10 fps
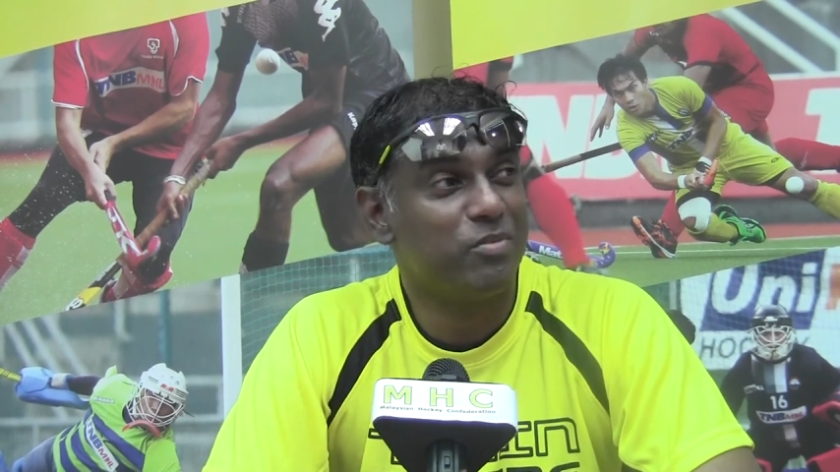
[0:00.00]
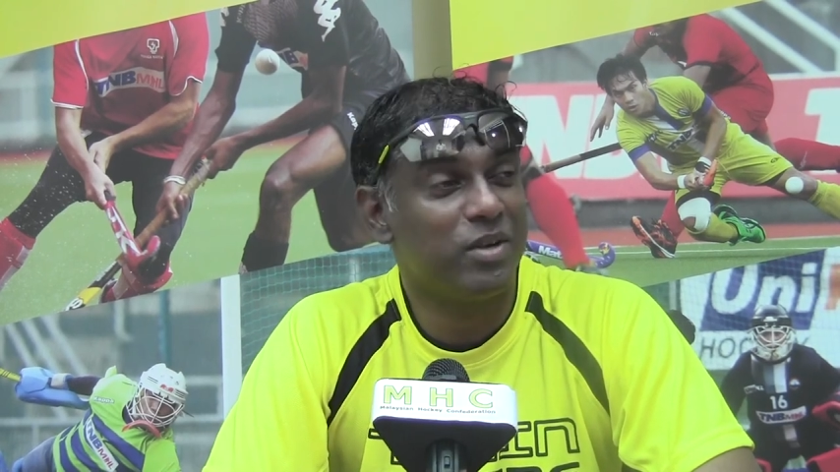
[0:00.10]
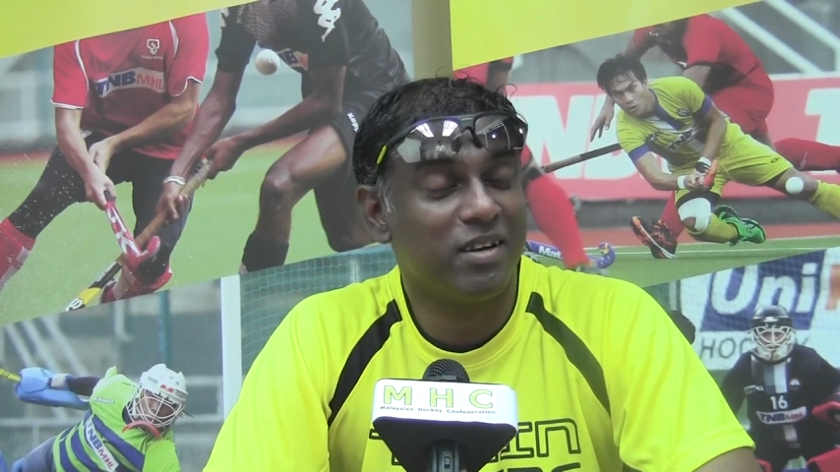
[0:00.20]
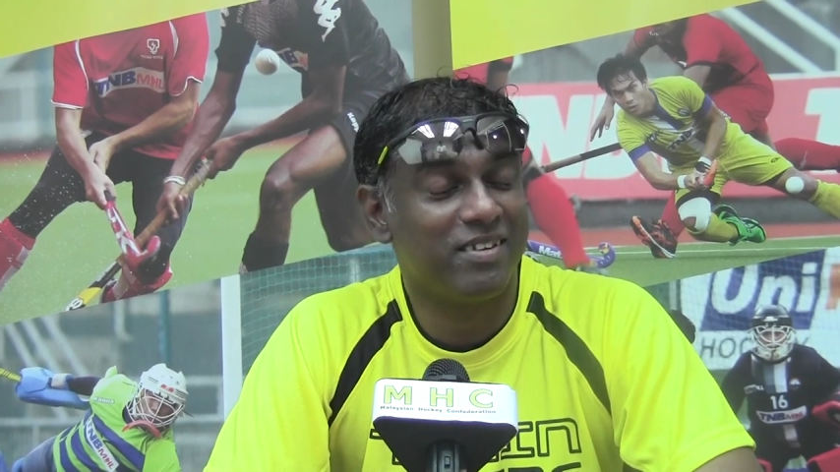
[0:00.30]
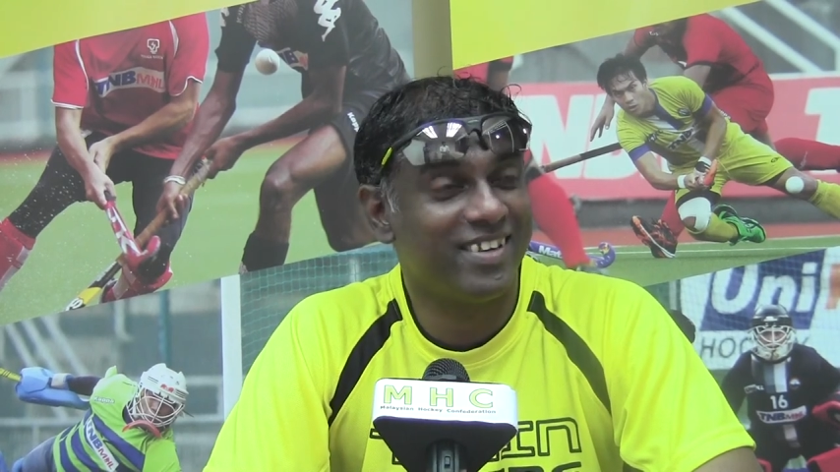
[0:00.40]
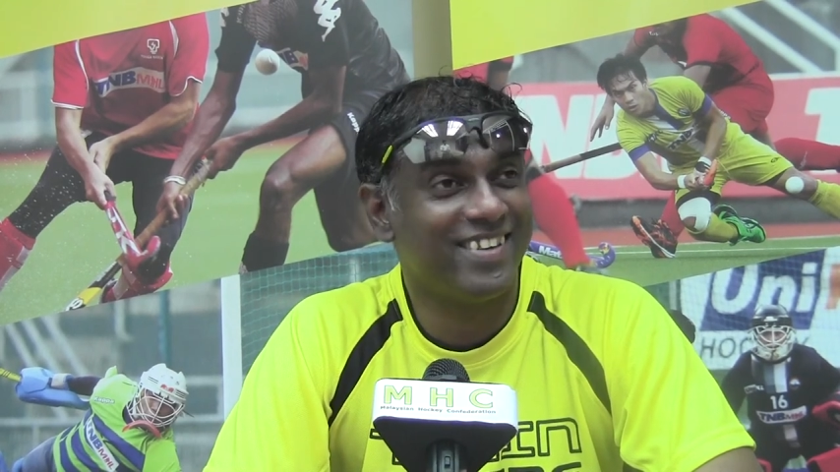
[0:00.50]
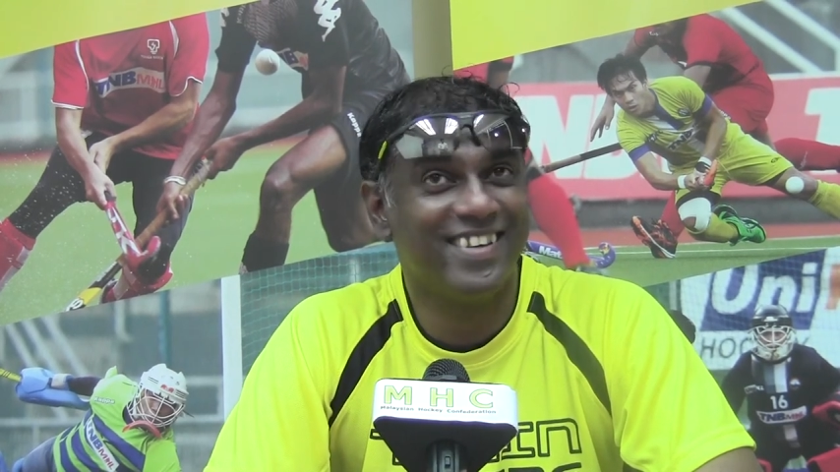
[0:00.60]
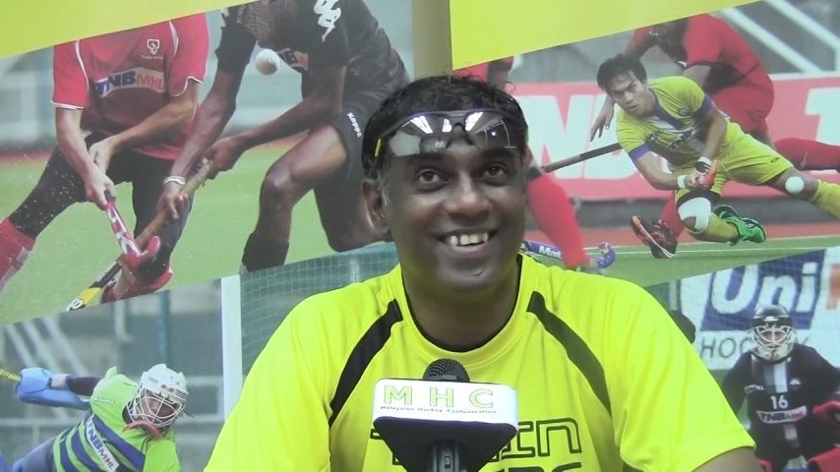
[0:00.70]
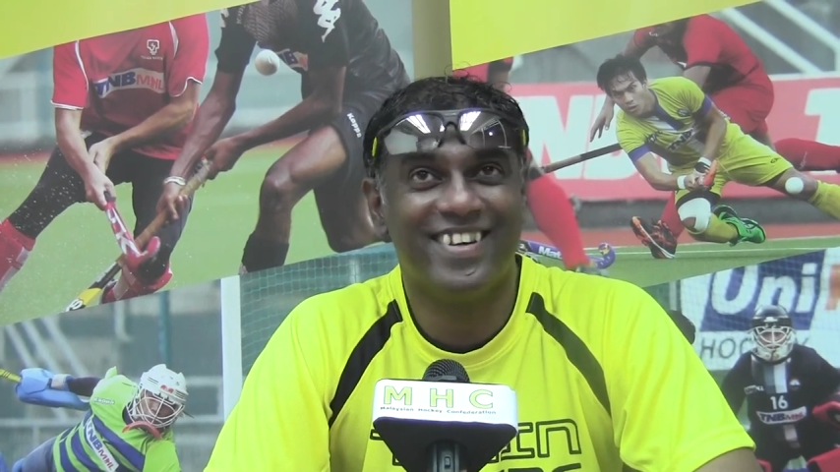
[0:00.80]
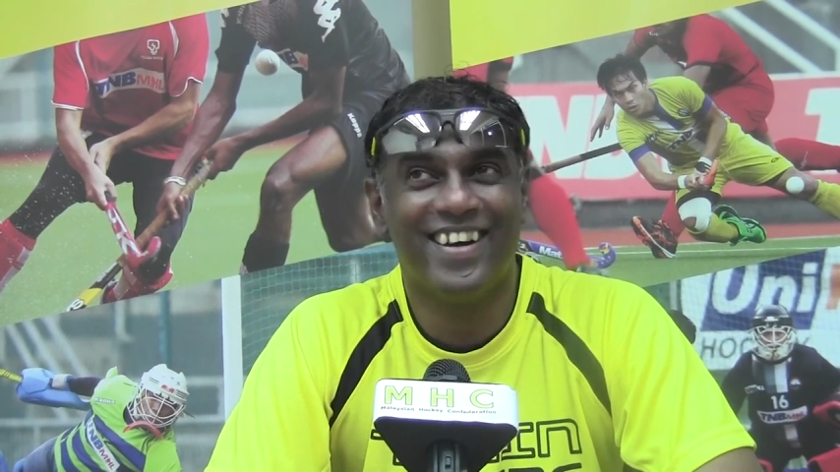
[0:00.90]

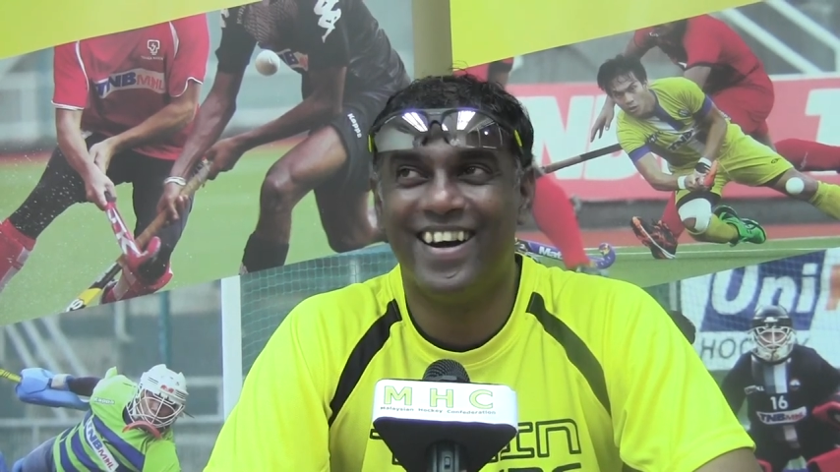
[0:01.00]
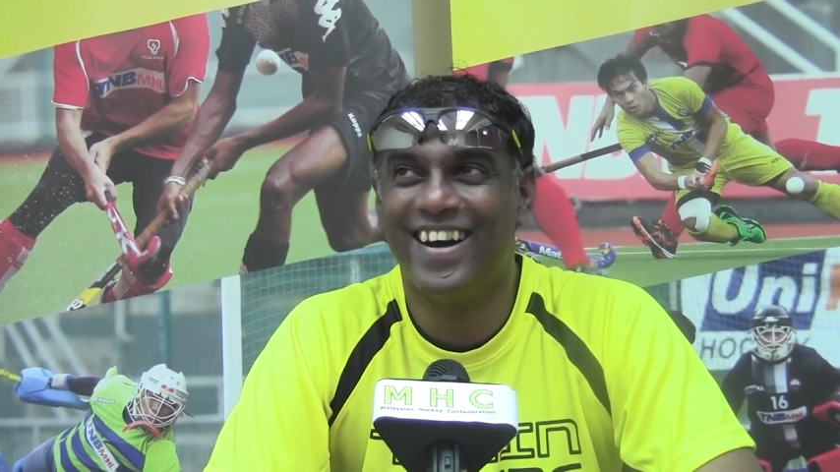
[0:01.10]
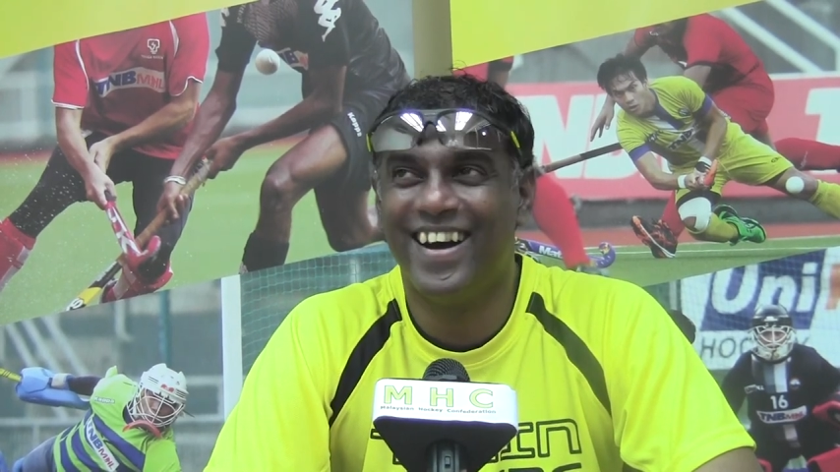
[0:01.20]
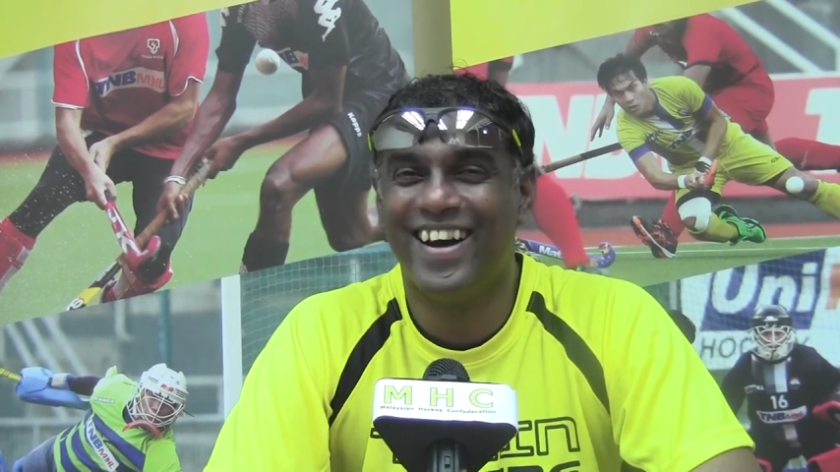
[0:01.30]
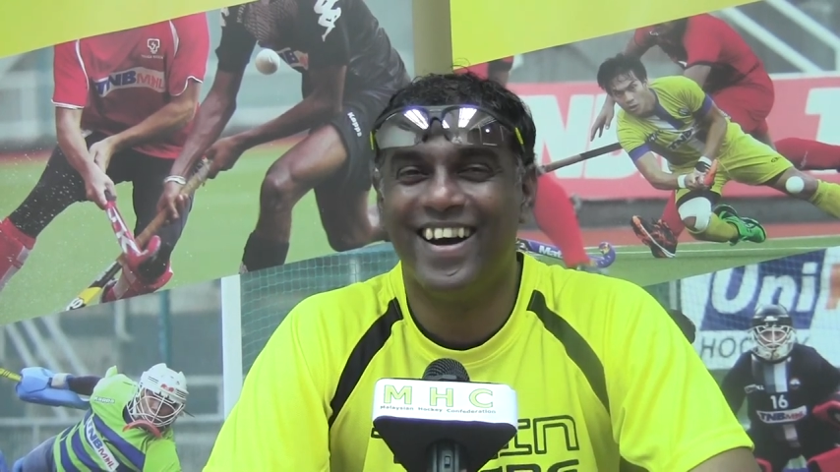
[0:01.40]
PR.